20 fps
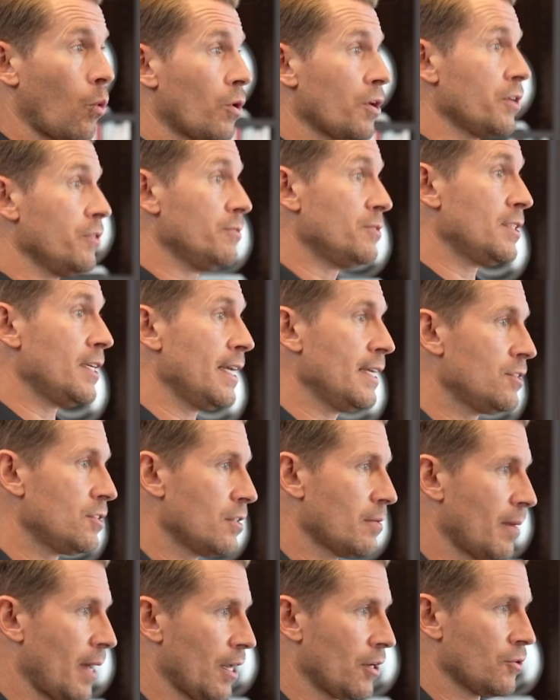or you teach
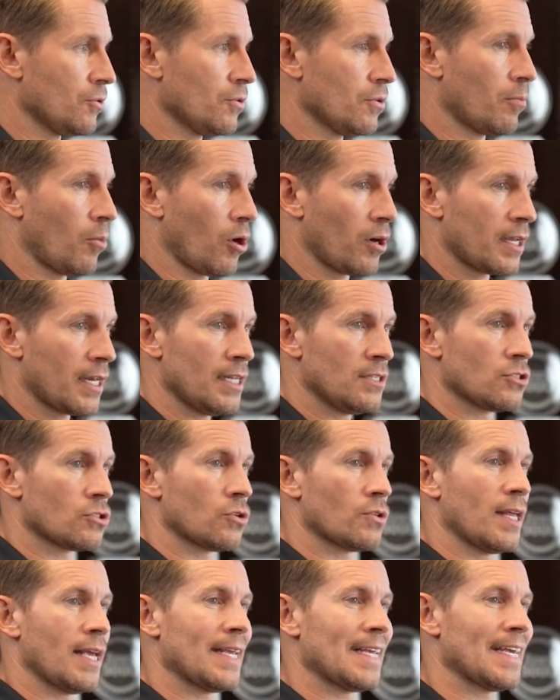them how to do the marketing
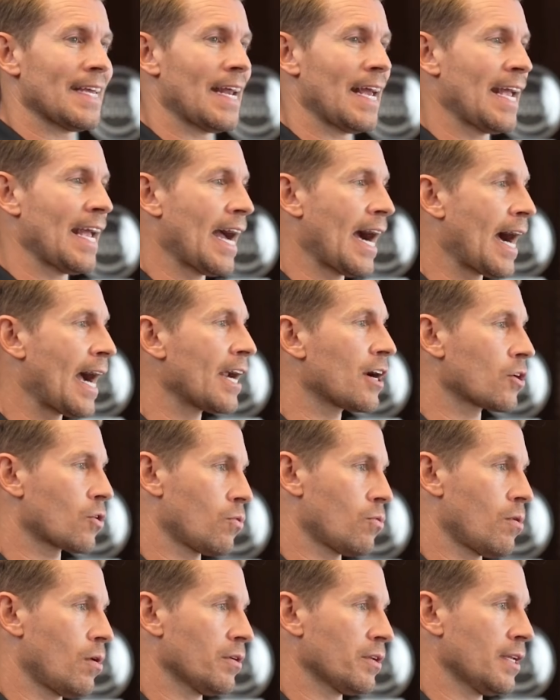so they can get a higher
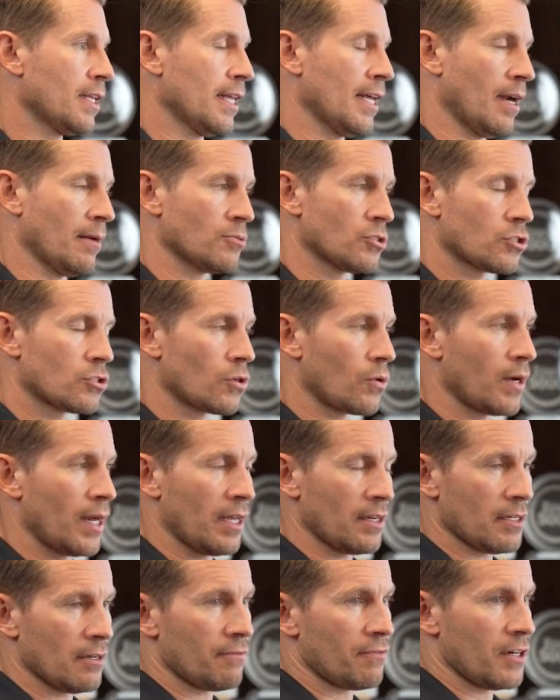quality lead. I'm just throwing
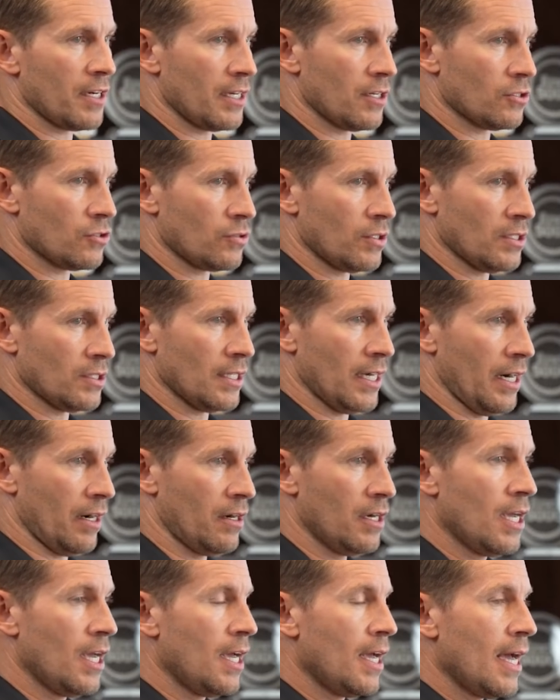out different industries there.